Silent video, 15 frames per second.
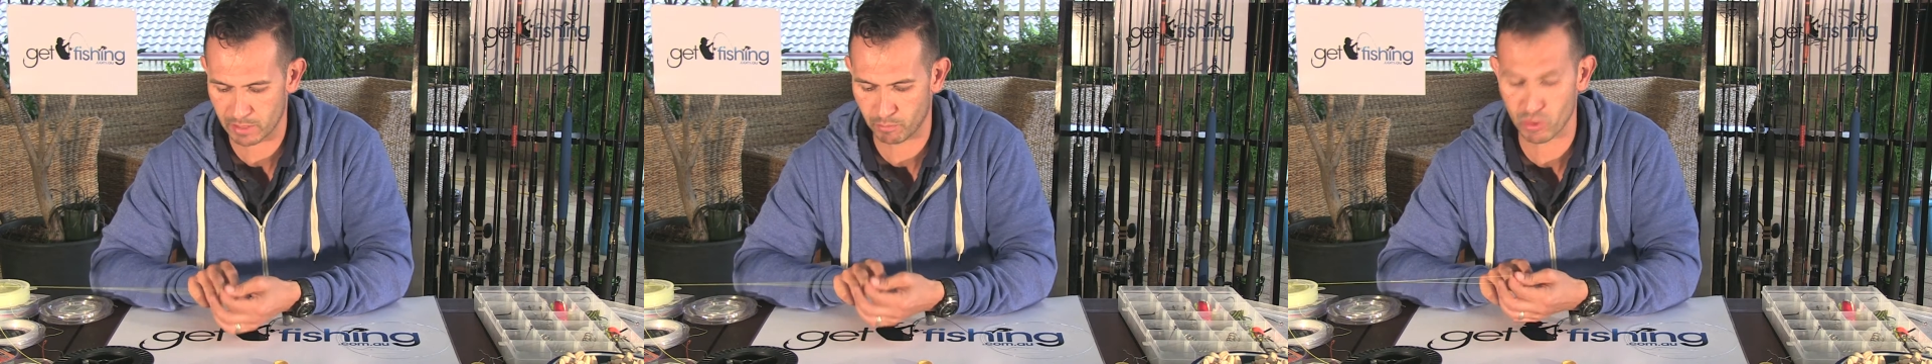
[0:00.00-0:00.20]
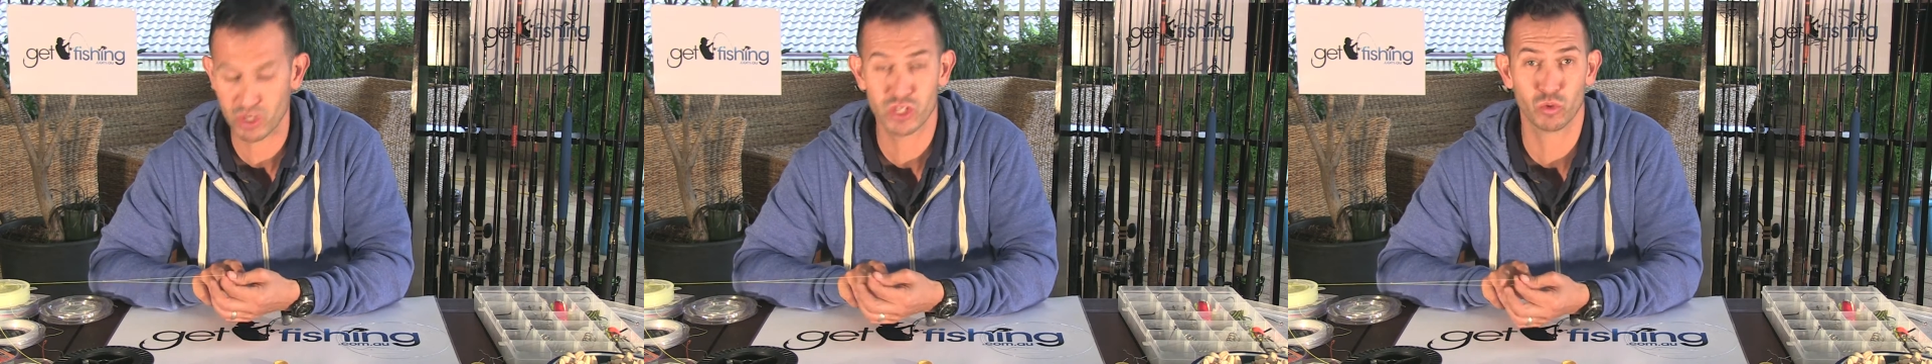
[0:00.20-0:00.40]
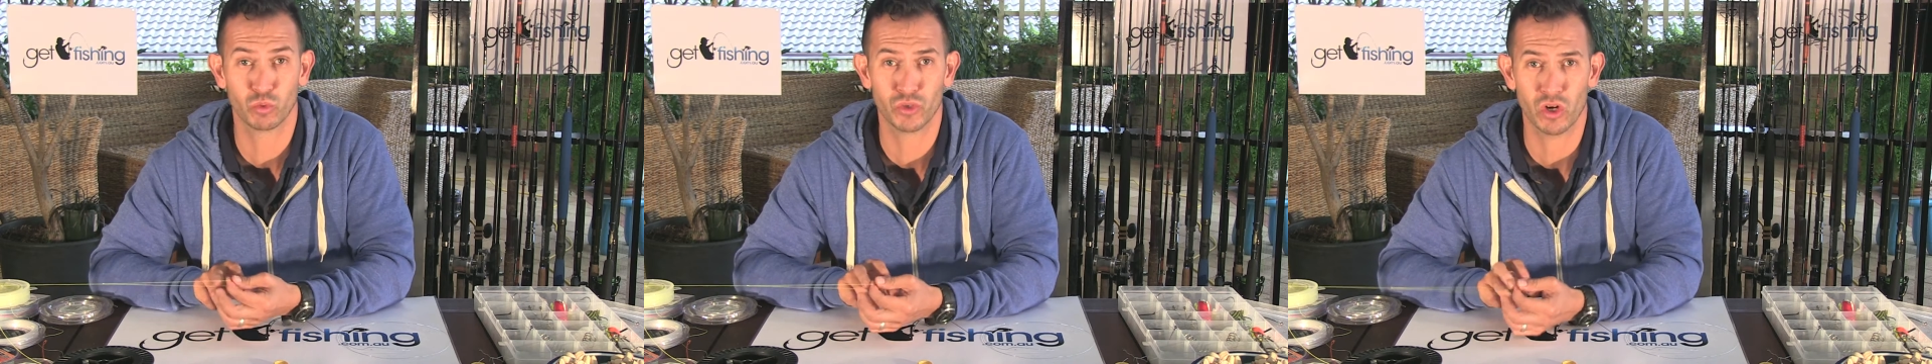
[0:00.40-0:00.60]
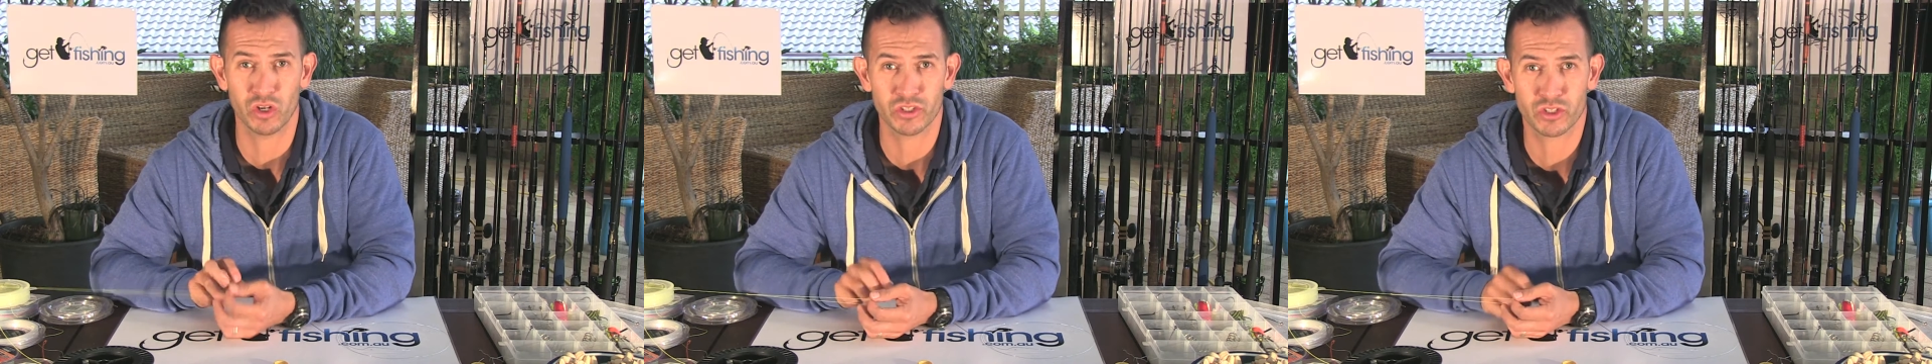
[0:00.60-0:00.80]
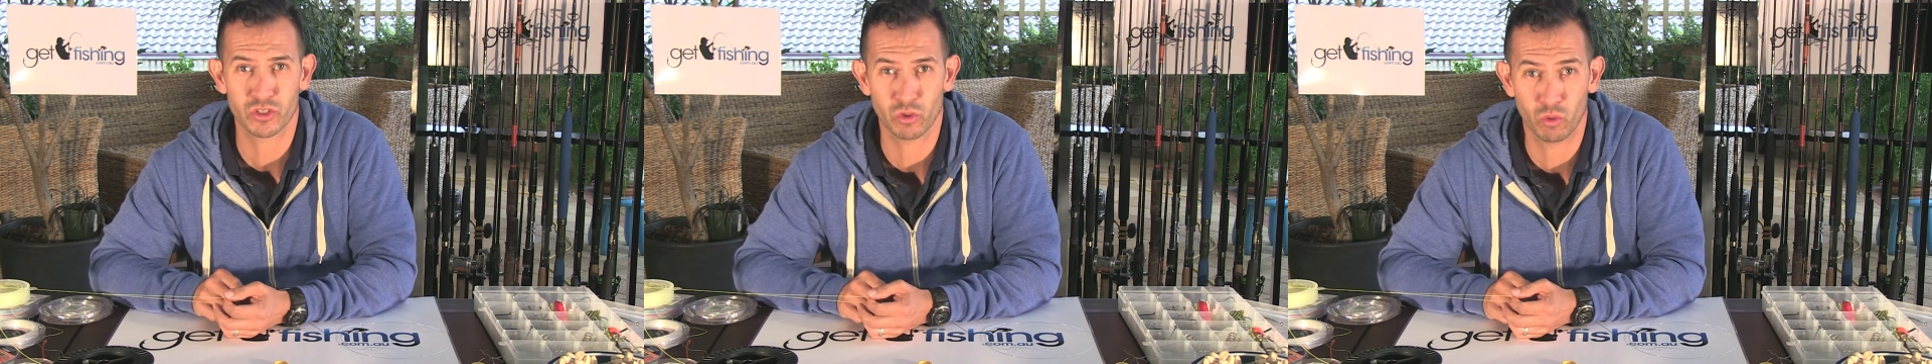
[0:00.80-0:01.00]
the Bristol
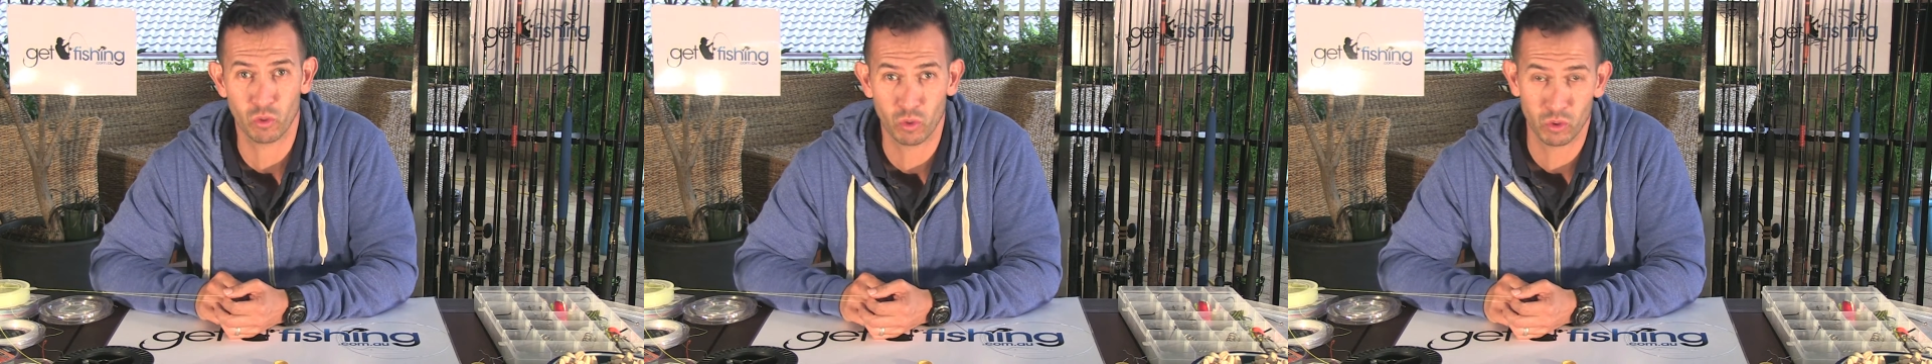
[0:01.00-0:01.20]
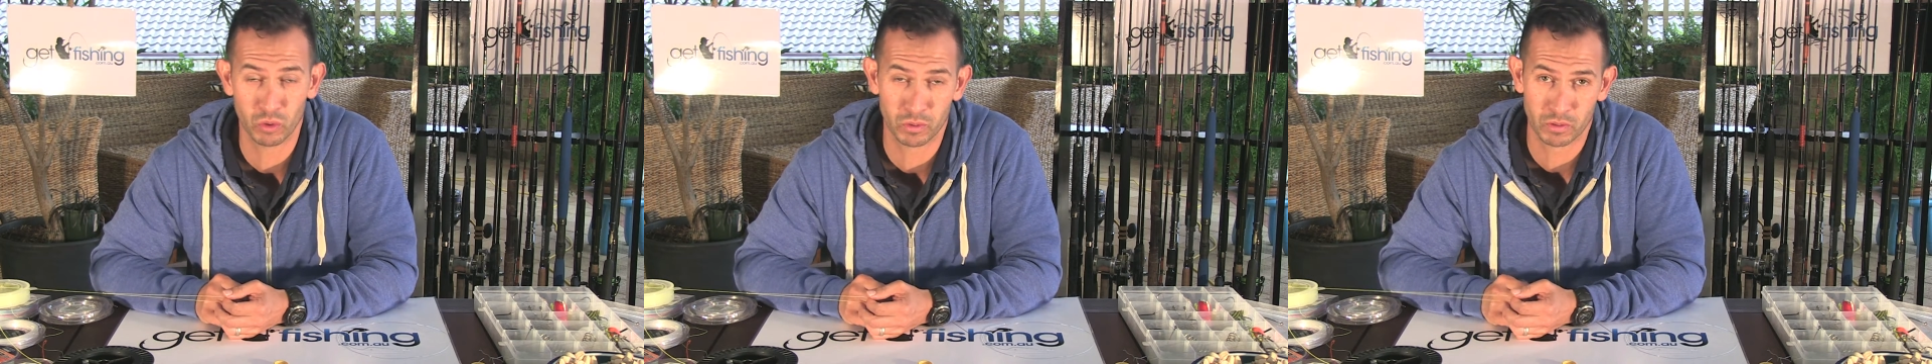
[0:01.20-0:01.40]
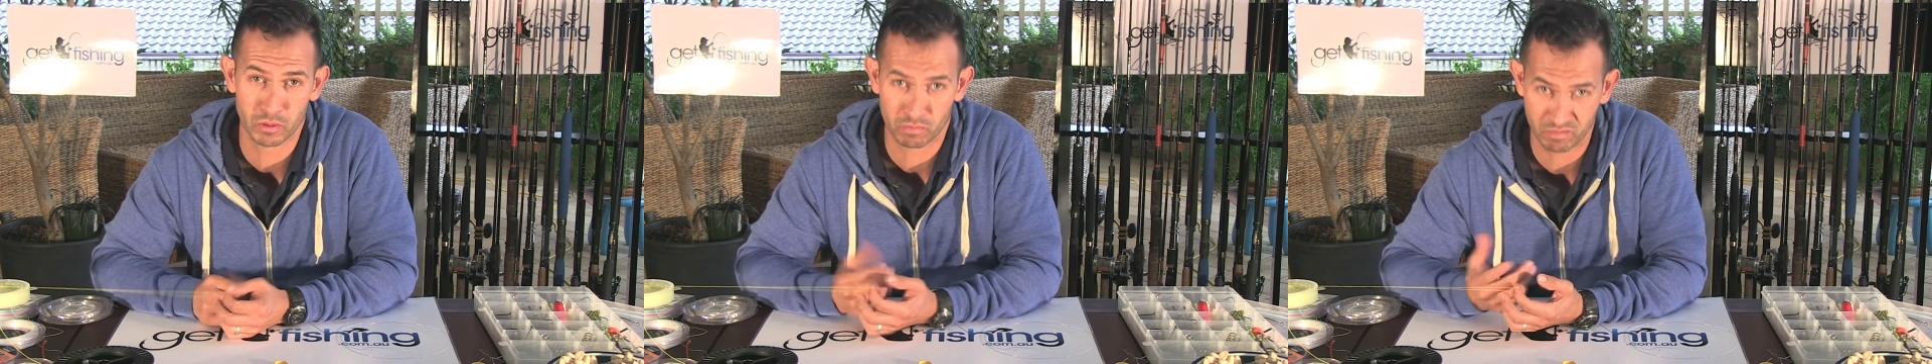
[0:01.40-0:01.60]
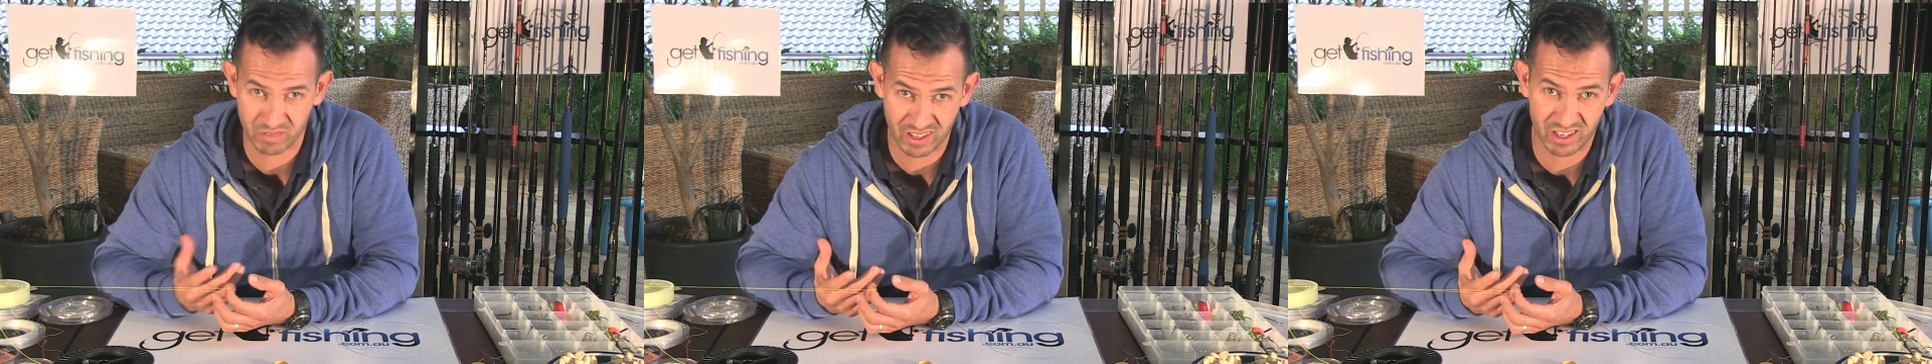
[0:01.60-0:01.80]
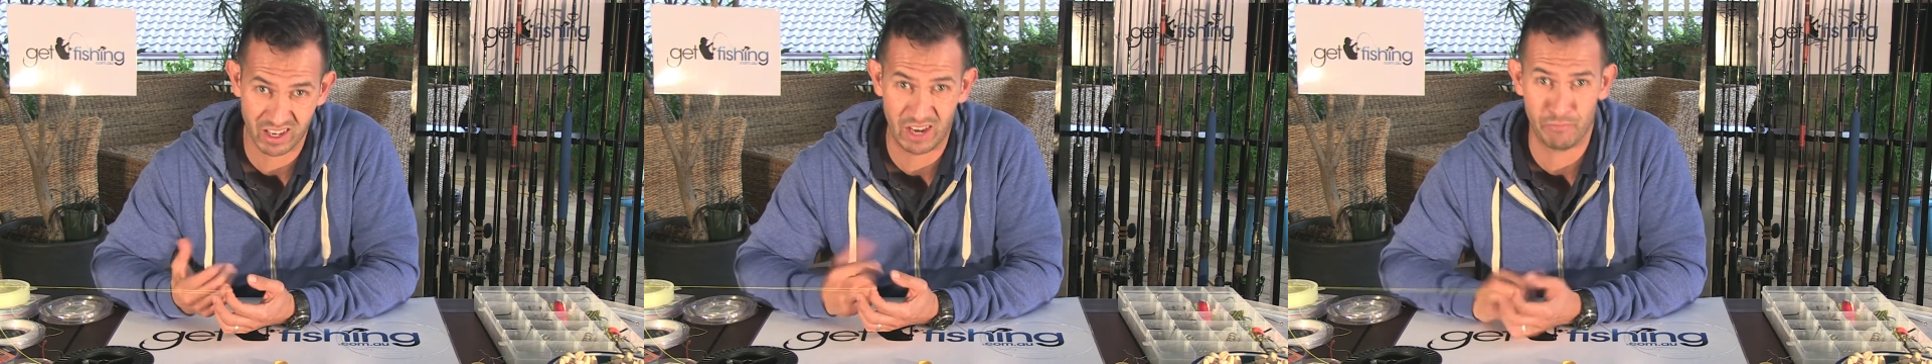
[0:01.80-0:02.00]
knot or
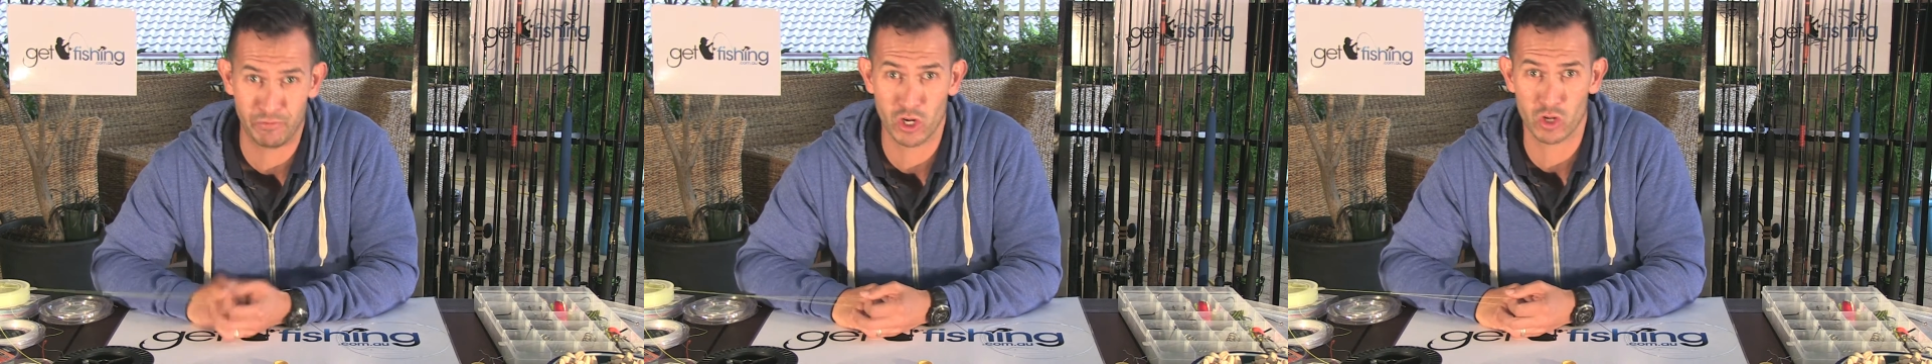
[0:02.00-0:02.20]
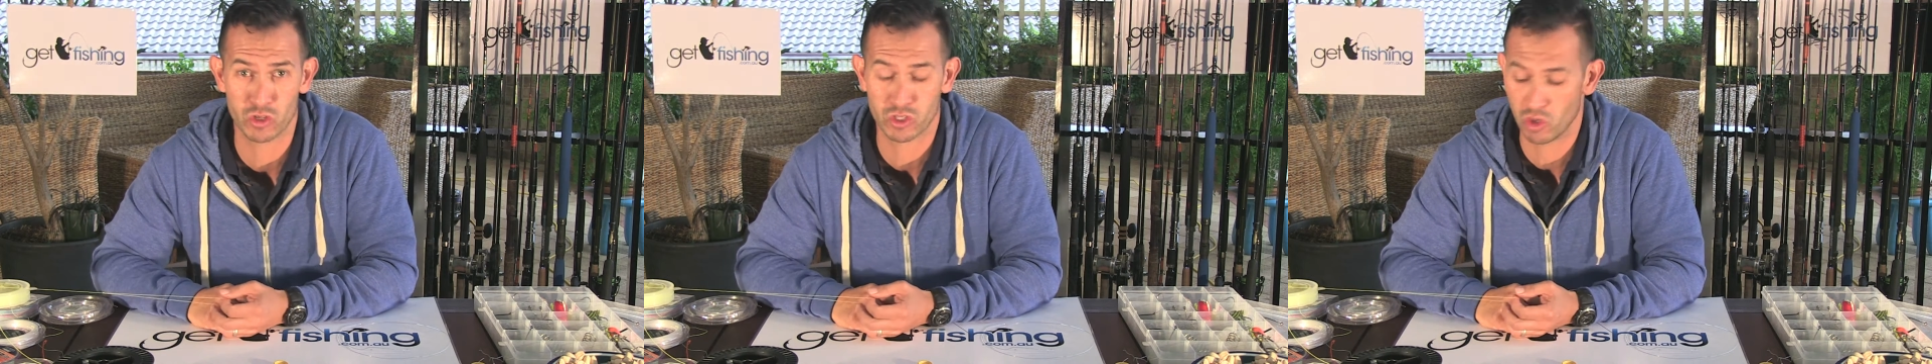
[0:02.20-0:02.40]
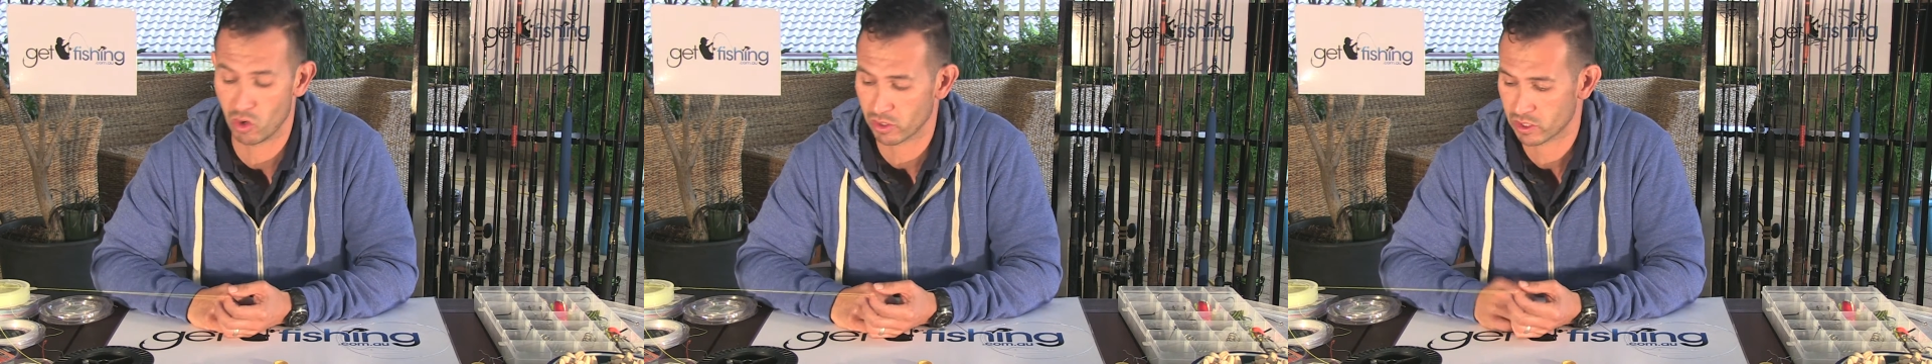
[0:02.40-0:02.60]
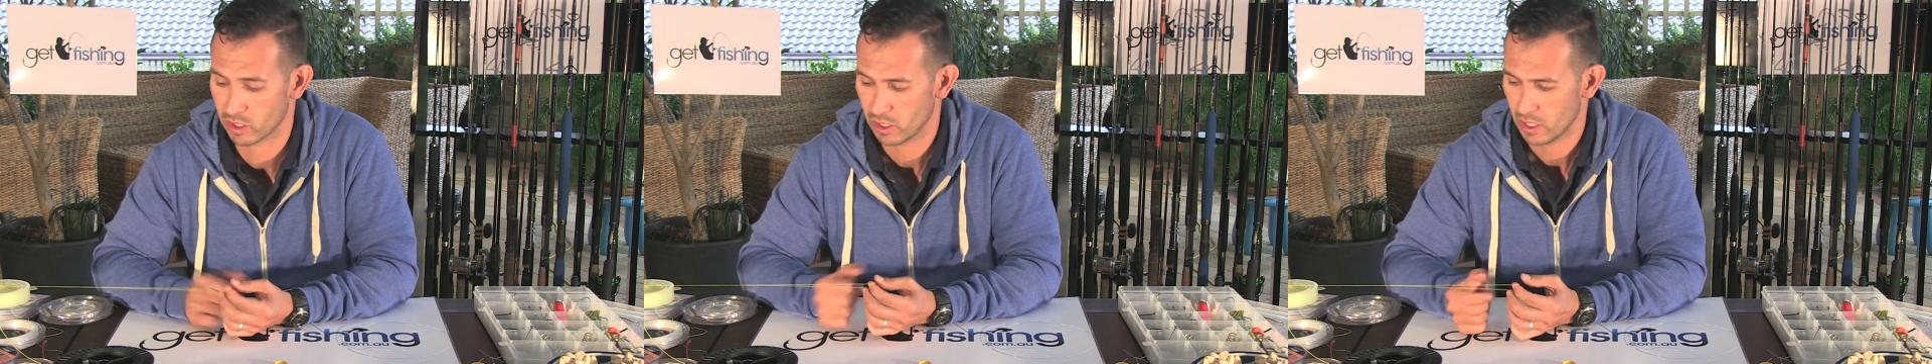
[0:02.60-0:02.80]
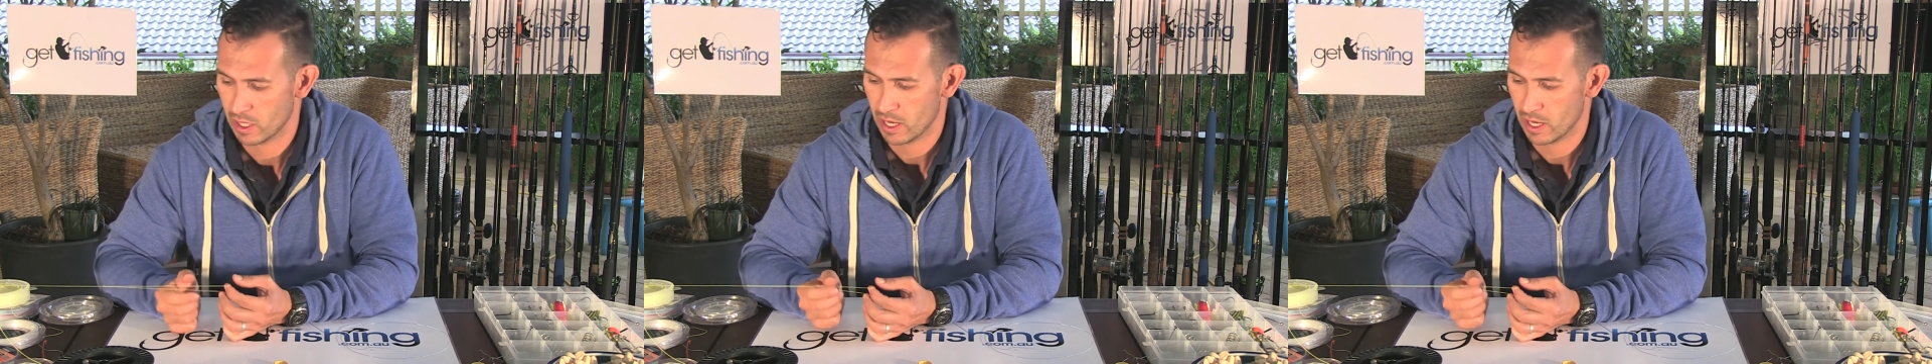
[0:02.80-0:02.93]
F nose knot.